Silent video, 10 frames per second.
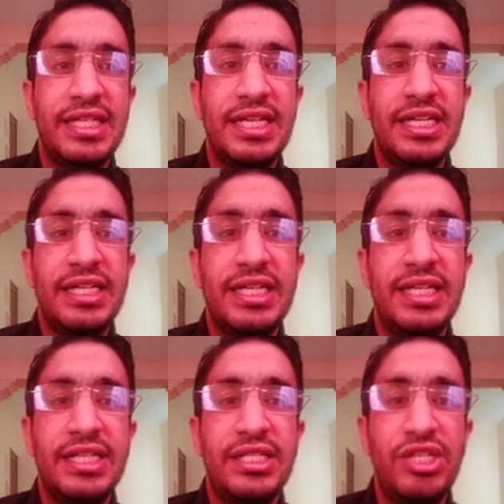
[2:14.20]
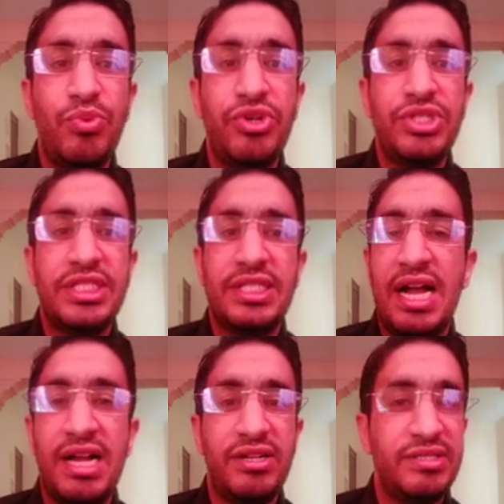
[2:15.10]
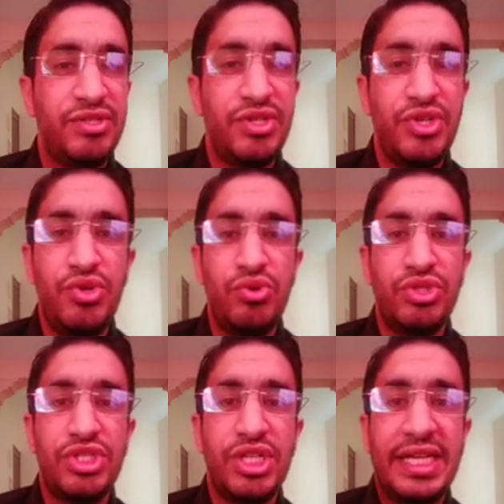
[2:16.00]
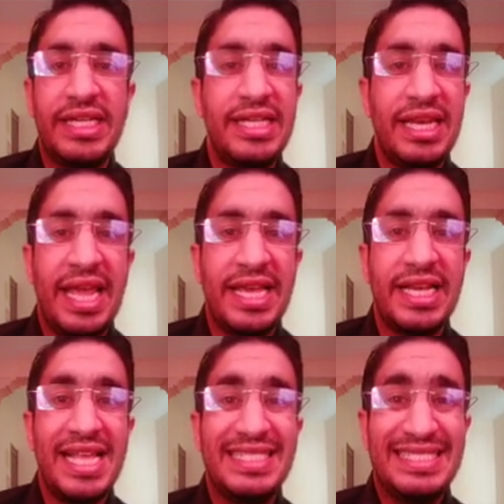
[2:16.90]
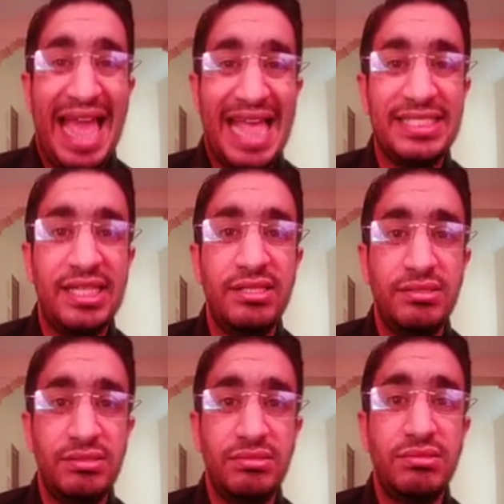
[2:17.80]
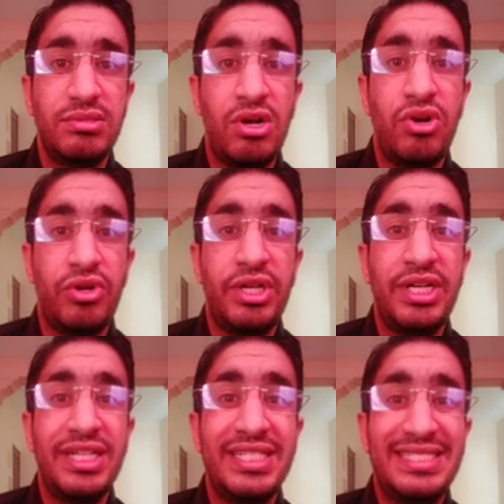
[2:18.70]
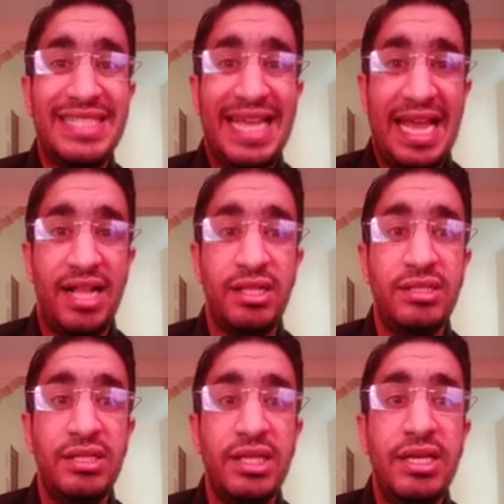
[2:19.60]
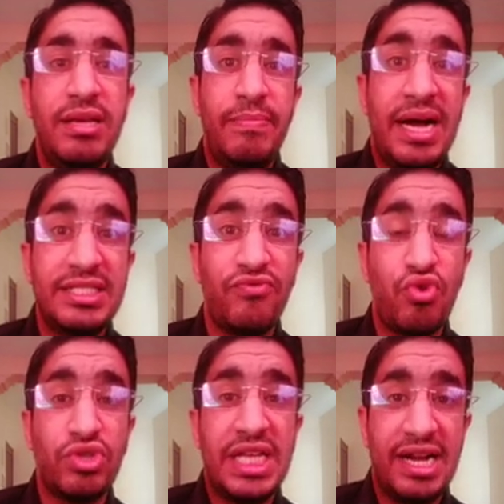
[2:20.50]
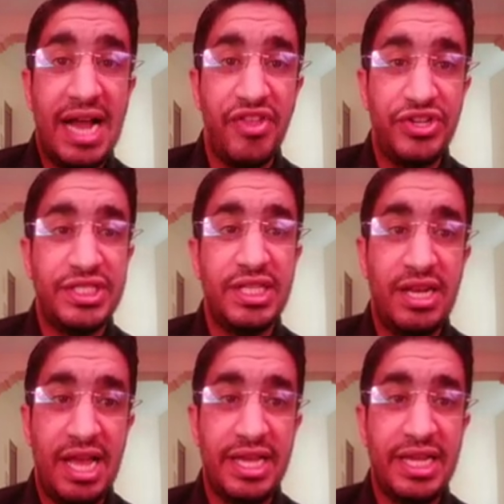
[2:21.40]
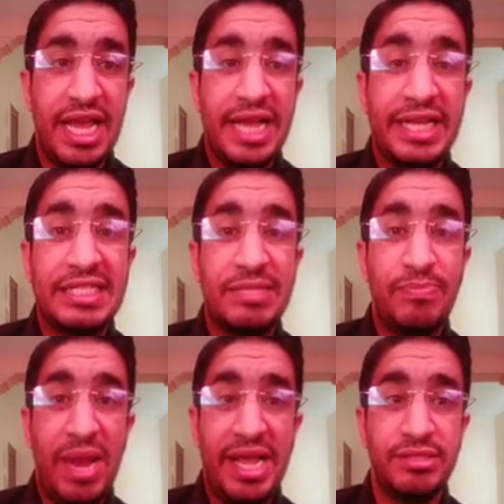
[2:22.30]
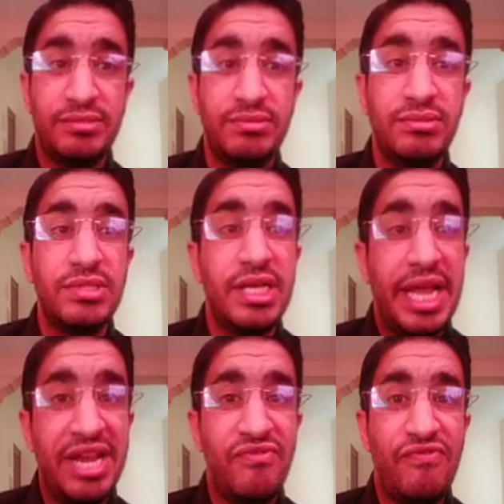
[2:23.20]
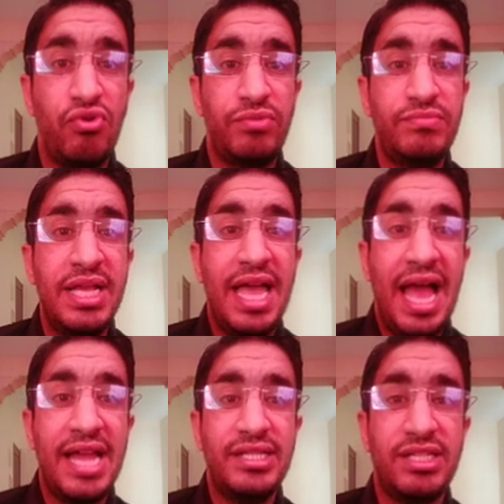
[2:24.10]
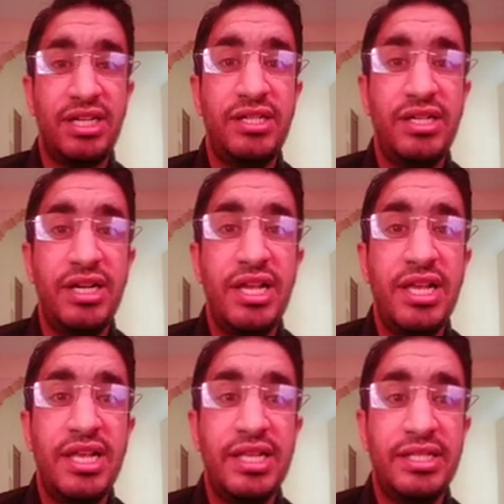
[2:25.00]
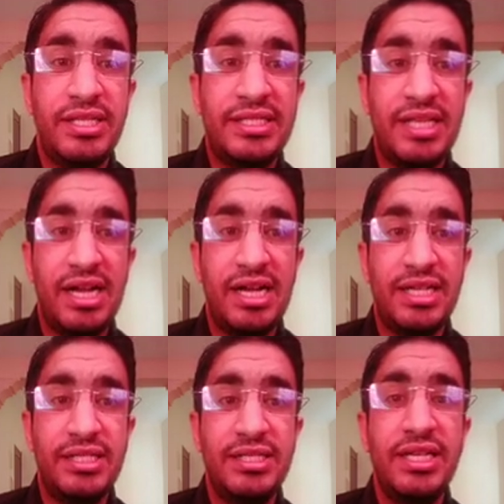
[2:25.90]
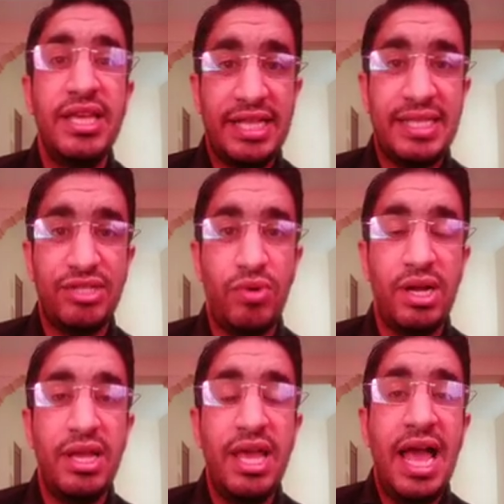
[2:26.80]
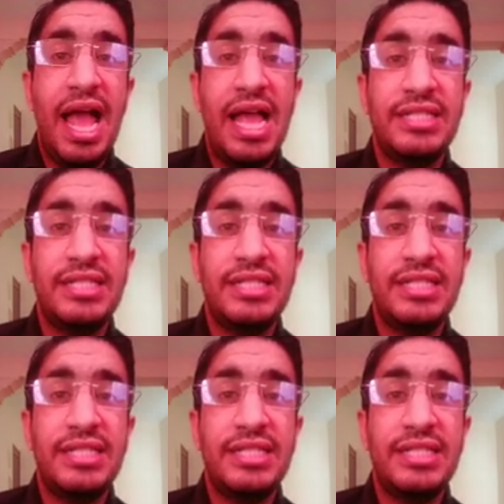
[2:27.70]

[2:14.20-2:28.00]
these words are usually like said or tell, but of course there are others like explain, inform, answer, decide, etc. And